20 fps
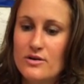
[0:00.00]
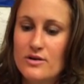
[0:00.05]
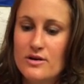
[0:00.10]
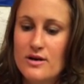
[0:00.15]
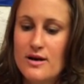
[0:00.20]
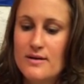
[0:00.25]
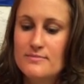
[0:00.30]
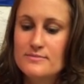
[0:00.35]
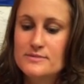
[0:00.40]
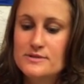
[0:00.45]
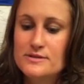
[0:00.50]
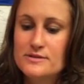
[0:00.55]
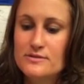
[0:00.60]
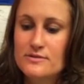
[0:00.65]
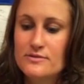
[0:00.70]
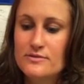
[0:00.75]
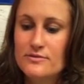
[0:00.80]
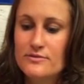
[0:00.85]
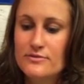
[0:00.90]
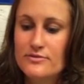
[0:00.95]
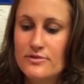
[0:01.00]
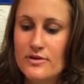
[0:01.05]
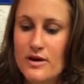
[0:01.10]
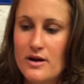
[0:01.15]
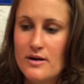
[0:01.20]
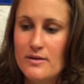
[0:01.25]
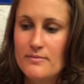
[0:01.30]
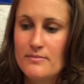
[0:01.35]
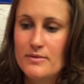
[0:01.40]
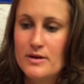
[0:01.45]
comes
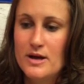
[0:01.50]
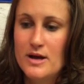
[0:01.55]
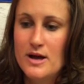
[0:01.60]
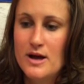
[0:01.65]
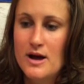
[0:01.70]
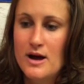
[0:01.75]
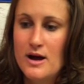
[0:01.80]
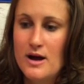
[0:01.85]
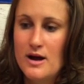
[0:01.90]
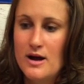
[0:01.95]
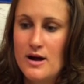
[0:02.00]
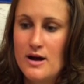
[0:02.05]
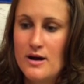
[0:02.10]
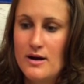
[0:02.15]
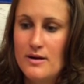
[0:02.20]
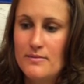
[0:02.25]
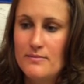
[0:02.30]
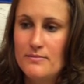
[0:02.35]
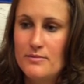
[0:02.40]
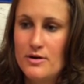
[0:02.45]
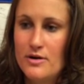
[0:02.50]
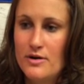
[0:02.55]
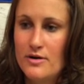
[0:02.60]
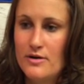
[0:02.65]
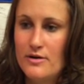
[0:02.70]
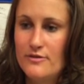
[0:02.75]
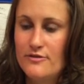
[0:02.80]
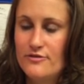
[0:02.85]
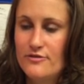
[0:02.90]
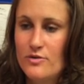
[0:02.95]
from
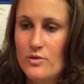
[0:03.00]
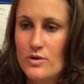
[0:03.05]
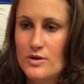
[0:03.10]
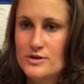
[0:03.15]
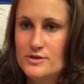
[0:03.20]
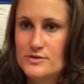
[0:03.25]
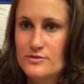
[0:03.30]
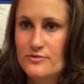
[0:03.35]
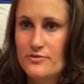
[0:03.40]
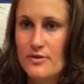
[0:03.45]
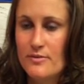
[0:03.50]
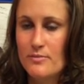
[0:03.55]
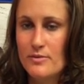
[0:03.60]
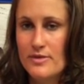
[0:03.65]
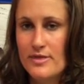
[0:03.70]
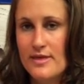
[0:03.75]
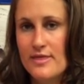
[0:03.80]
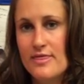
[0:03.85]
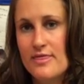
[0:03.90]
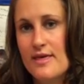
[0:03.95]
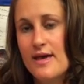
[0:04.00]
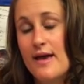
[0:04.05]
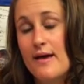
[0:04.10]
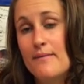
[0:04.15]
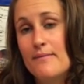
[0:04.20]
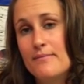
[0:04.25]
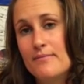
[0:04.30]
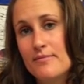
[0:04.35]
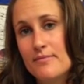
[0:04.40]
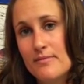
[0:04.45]
a force from within
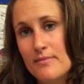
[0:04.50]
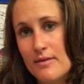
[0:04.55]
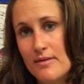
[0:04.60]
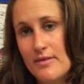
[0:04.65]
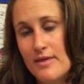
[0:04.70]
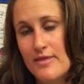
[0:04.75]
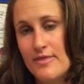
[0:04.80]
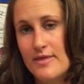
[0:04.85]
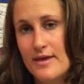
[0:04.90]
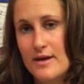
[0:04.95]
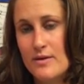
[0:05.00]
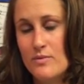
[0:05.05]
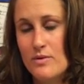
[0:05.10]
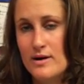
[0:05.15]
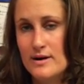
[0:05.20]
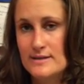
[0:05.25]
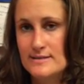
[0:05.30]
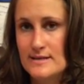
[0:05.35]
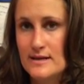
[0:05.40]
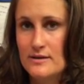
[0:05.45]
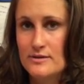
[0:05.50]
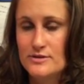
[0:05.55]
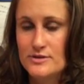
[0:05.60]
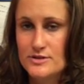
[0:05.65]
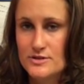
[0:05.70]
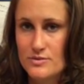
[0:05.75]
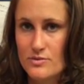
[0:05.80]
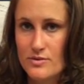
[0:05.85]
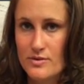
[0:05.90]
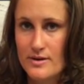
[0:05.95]
them, that they want to tell a
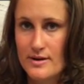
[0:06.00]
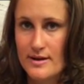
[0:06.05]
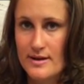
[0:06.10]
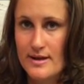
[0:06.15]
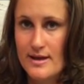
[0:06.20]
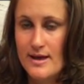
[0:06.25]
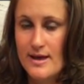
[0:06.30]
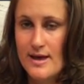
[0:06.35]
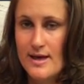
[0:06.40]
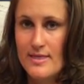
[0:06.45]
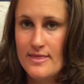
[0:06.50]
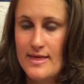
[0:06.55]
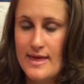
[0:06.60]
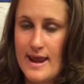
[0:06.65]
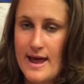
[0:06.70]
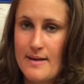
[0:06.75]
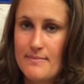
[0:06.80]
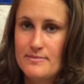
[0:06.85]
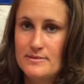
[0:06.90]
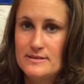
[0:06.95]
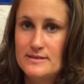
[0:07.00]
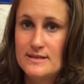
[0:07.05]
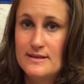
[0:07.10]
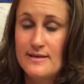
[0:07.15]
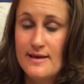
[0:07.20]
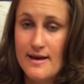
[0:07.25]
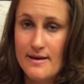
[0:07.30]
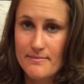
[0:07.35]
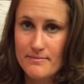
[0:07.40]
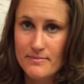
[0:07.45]
story that happened to
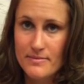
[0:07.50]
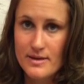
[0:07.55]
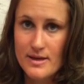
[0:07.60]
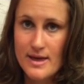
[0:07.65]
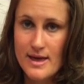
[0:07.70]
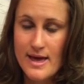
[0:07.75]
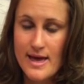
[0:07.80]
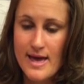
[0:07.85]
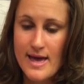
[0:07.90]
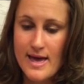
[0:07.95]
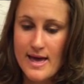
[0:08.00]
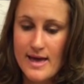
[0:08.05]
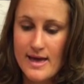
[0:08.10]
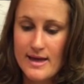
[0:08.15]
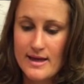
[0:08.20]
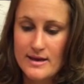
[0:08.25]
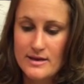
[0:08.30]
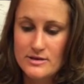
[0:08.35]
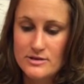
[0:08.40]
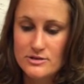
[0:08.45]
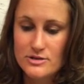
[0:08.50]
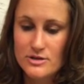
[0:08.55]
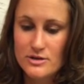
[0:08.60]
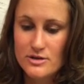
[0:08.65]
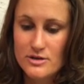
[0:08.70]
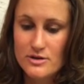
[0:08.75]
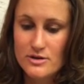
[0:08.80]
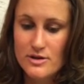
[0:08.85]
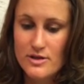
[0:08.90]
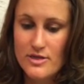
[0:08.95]
them, and
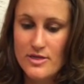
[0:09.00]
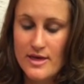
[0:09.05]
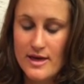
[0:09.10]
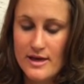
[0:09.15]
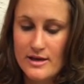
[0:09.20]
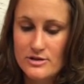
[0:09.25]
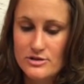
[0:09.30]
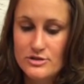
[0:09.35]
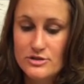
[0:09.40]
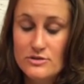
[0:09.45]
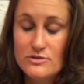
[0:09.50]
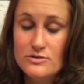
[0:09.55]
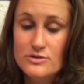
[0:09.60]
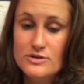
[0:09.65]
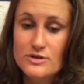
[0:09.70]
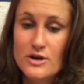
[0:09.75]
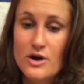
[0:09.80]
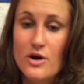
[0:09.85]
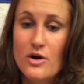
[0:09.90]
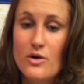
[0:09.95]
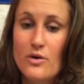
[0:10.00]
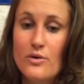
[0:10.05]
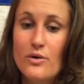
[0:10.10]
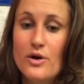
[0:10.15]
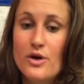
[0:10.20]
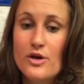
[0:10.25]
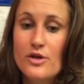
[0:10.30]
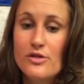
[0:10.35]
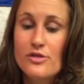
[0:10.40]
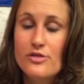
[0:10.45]
they do so
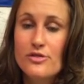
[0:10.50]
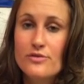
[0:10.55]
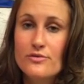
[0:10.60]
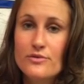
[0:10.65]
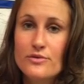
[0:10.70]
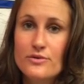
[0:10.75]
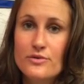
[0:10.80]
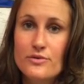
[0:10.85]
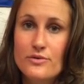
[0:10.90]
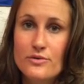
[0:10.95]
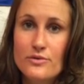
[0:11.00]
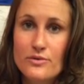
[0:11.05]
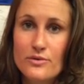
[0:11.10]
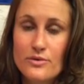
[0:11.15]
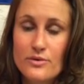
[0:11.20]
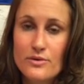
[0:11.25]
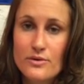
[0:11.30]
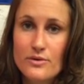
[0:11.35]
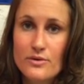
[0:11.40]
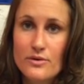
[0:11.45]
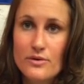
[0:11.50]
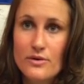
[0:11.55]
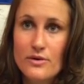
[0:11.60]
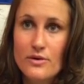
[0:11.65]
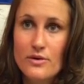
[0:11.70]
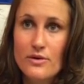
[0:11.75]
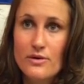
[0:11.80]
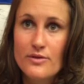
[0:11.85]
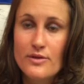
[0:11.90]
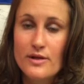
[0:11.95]
through
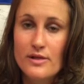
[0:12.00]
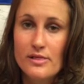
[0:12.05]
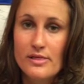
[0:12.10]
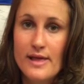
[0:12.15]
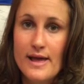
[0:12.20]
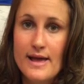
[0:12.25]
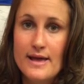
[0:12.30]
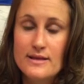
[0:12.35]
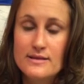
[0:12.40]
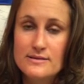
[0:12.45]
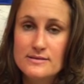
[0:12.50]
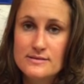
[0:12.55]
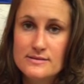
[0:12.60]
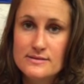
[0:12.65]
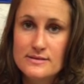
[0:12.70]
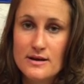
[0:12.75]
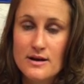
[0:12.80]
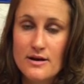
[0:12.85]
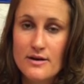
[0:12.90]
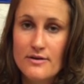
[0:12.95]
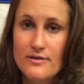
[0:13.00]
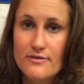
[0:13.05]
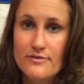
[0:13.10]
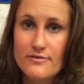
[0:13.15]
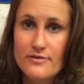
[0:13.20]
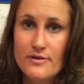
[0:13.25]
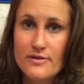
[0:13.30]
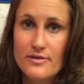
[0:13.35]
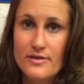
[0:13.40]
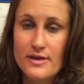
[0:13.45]
the lens
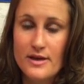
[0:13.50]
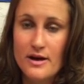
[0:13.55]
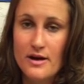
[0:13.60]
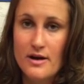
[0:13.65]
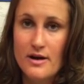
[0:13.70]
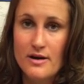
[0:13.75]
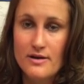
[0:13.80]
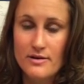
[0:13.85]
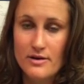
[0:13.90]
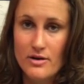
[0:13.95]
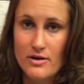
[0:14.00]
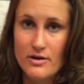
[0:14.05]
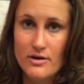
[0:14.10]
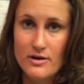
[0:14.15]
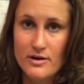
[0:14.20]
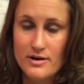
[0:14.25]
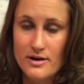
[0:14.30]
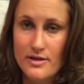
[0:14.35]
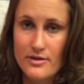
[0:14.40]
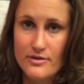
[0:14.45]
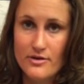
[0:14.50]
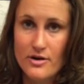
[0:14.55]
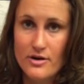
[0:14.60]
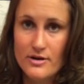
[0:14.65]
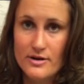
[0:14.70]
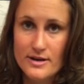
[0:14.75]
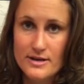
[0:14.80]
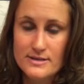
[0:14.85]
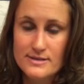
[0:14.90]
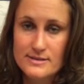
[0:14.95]
of another
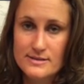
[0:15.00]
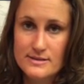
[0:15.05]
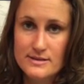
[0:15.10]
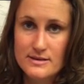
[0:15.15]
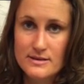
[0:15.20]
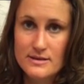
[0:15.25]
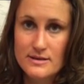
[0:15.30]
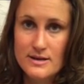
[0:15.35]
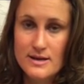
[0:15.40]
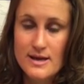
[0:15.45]
artist